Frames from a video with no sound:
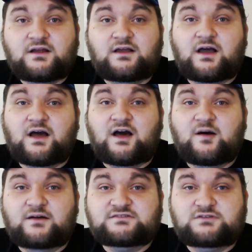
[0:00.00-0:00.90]

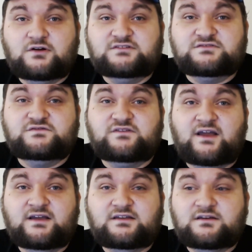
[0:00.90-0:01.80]
also known as
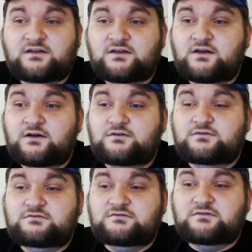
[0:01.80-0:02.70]
Frank,
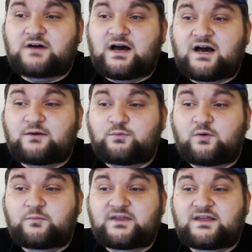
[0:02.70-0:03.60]
who will
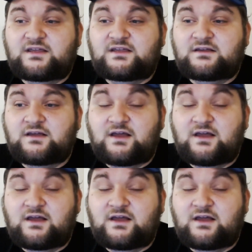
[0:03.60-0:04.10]
be